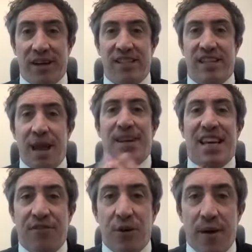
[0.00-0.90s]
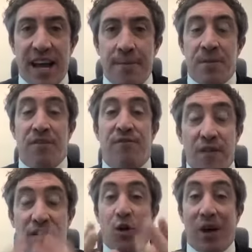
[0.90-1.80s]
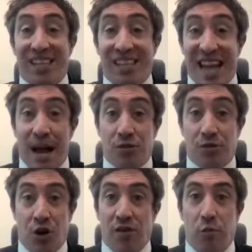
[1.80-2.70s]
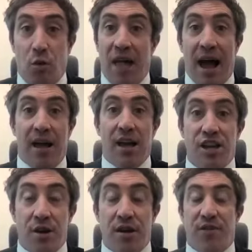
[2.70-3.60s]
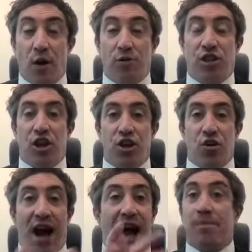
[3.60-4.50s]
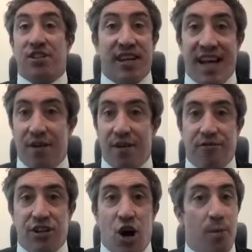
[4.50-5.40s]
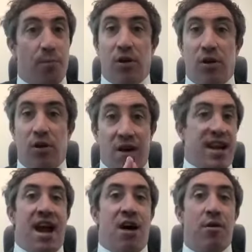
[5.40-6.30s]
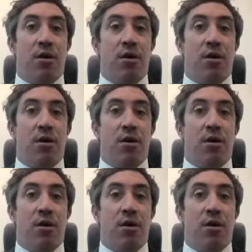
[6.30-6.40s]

So let me give you a very quick snapshot of what that, if I was to look at your Amazon account, for example, right now,